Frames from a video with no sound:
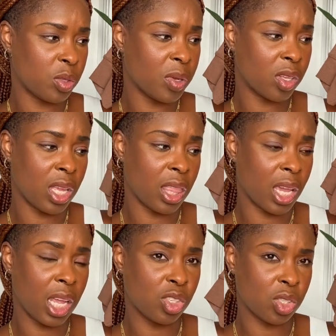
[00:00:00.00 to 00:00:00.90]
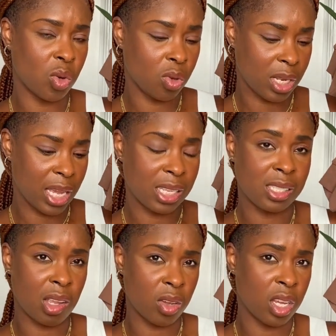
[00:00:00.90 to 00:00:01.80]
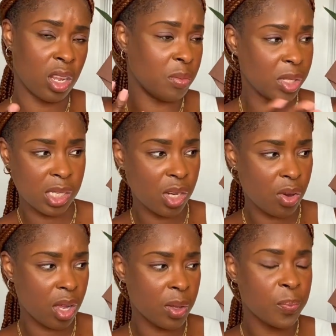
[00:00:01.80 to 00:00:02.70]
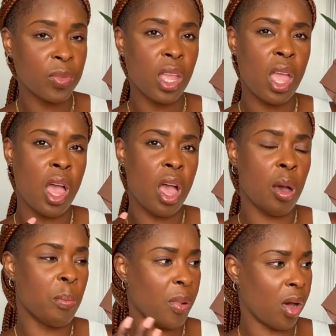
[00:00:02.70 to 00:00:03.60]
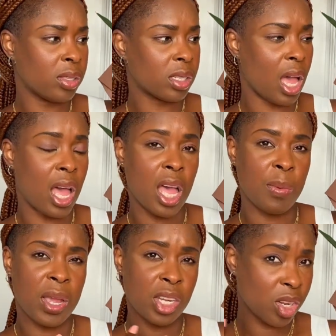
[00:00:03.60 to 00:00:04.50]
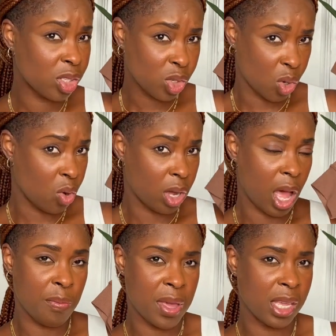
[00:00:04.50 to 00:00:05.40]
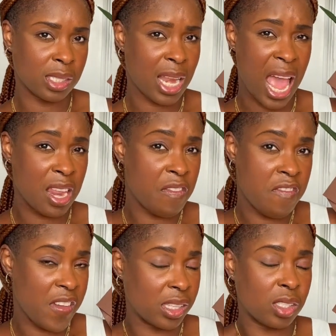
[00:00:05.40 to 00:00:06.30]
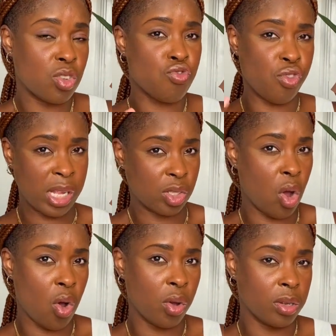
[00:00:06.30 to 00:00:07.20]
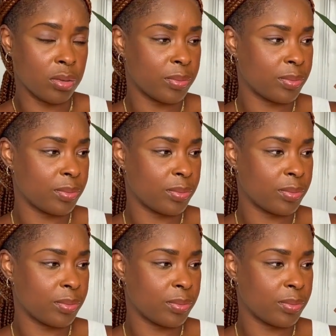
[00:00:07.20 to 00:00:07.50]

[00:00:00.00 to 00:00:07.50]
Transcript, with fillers: just because i think it just looked like a stocking material but um, it does look amazing and it fits great on.